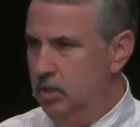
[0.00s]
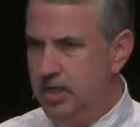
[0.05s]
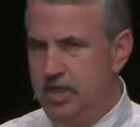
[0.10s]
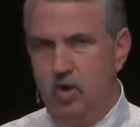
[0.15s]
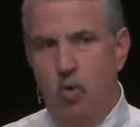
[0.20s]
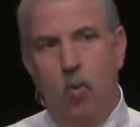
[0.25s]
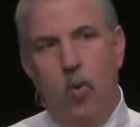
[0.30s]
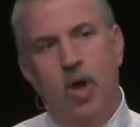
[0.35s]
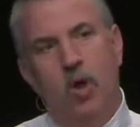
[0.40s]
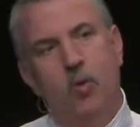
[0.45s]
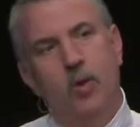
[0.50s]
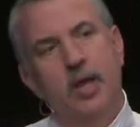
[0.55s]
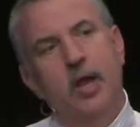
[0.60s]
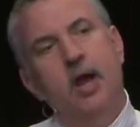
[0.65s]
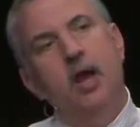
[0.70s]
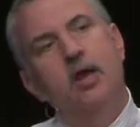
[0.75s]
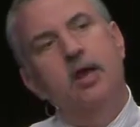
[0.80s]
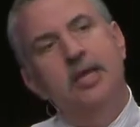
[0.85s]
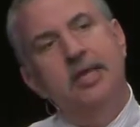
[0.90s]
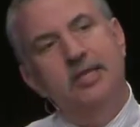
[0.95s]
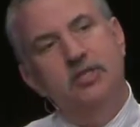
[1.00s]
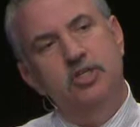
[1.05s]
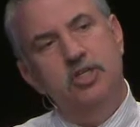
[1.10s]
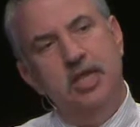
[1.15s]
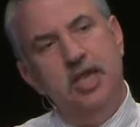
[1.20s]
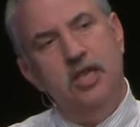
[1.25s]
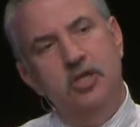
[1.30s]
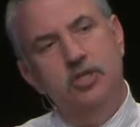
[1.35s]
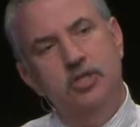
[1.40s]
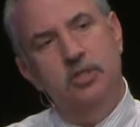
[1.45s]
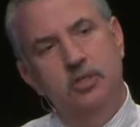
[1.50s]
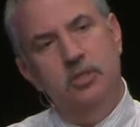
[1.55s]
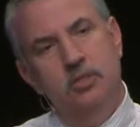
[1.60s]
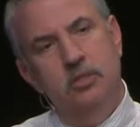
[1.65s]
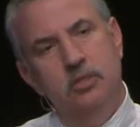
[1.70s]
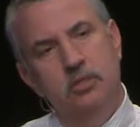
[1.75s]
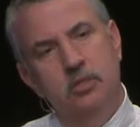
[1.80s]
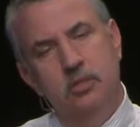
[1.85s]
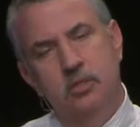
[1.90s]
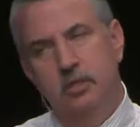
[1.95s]
in where we are in education
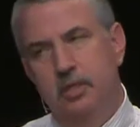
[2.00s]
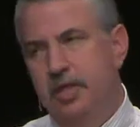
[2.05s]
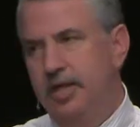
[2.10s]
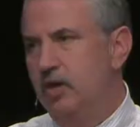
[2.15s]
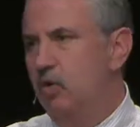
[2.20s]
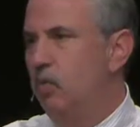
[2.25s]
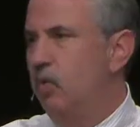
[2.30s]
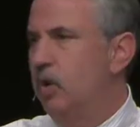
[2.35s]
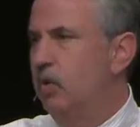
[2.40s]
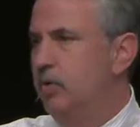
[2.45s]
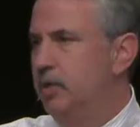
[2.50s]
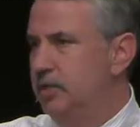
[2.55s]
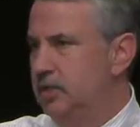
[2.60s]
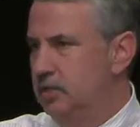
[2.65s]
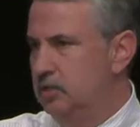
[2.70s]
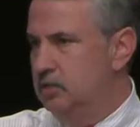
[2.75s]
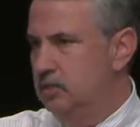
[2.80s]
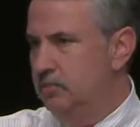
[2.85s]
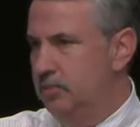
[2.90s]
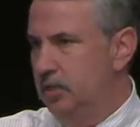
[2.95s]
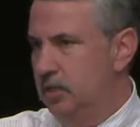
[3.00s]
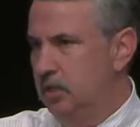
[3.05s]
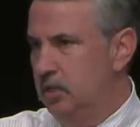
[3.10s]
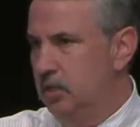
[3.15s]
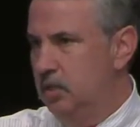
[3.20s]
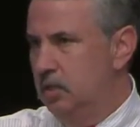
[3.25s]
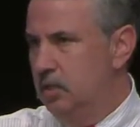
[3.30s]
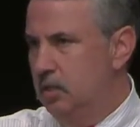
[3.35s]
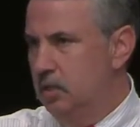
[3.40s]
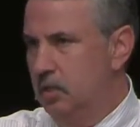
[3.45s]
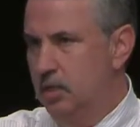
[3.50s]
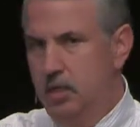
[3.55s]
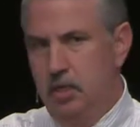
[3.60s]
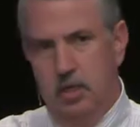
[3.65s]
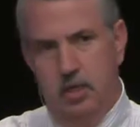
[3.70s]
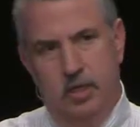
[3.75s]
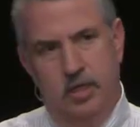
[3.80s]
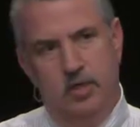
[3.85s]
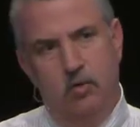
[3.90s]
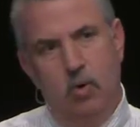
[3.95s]
and where we need to be,
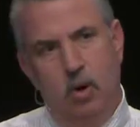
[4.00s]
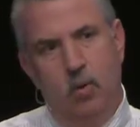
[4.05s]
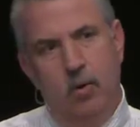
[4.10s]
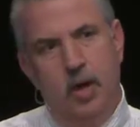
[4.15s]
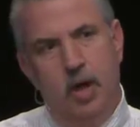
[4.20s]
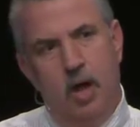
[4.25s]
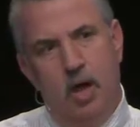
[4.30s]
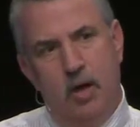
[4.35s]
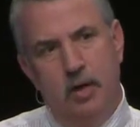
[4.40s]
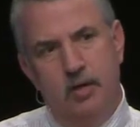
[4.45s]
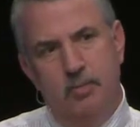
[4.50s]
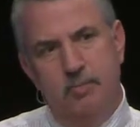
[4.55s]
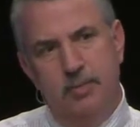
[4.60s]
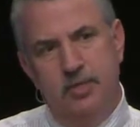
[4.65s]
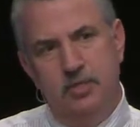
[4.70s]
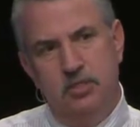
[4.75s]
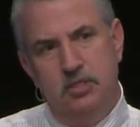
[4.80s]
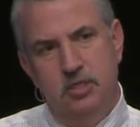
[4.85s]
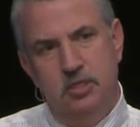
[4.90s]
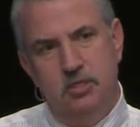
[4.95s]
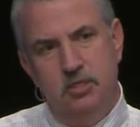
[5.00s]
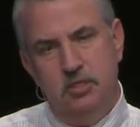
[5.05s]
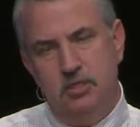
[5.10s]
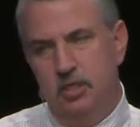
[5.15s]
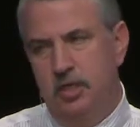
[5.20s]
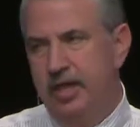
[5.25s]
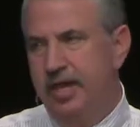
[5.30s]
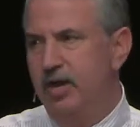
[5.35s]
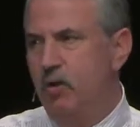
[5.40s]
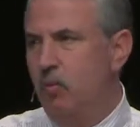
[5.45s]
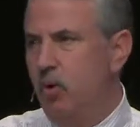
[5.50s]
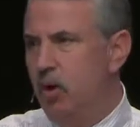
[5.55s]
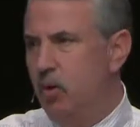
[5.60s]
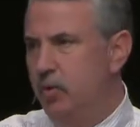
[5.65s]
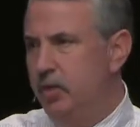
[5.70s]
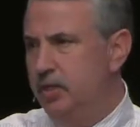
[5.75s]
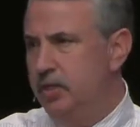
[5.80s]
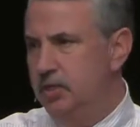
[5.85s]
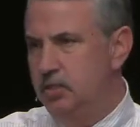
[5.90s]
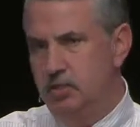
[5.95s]
in where we are in business and where
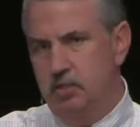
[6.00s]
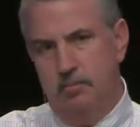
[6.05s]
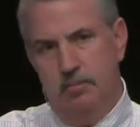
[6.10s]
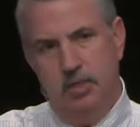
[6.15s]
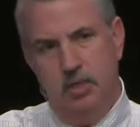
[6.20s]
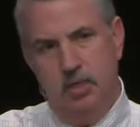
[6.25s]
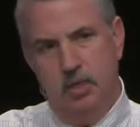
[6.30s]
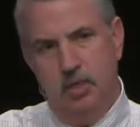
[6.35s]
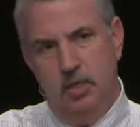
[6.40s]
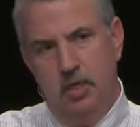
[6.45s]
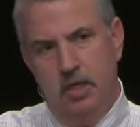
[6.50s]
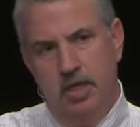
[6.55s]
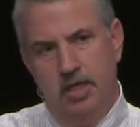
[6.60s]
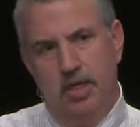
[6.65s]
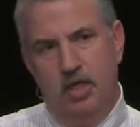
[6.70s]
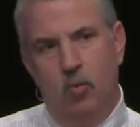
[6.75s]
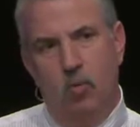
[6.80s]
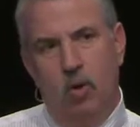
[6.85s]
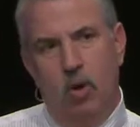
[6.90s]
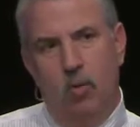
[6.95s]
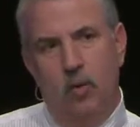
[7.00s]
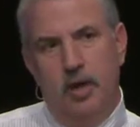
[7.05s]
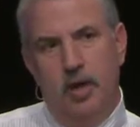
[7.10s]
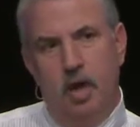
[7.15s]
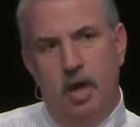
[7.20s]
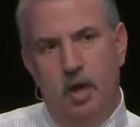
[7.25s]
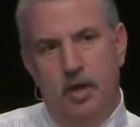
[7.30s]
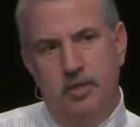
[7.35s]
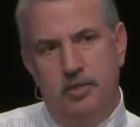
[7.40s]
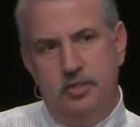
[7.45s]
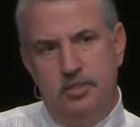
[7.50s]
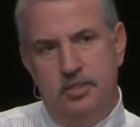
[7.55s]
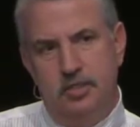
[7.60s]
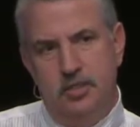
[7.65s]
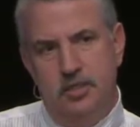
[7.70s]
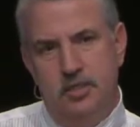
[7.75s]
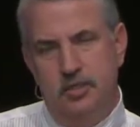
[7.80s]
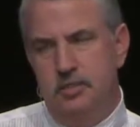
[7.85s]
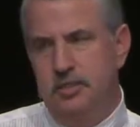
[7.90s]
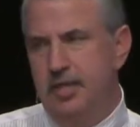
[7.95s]
we need to be, in where we are as
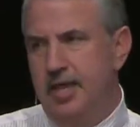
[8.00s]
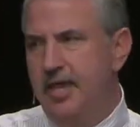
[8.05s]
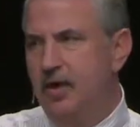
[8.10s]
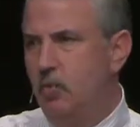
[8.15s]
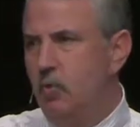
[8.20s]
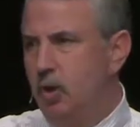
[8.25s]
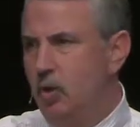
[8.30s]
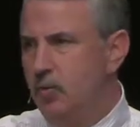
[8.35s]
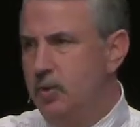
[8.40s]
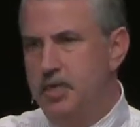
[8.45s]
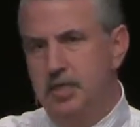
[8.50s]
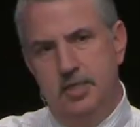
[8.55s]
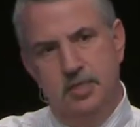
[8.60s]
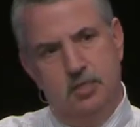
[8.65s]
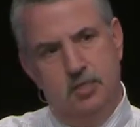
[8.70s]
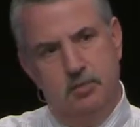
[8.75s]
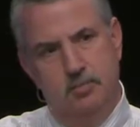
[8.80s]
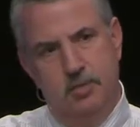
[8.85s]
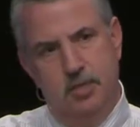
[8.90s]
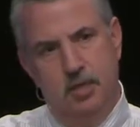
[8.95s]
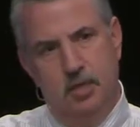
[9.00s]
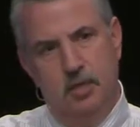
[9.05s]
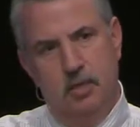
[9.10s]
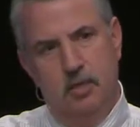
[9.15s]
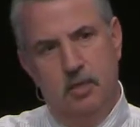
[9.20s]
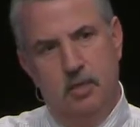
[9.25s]
cities and where we need to be.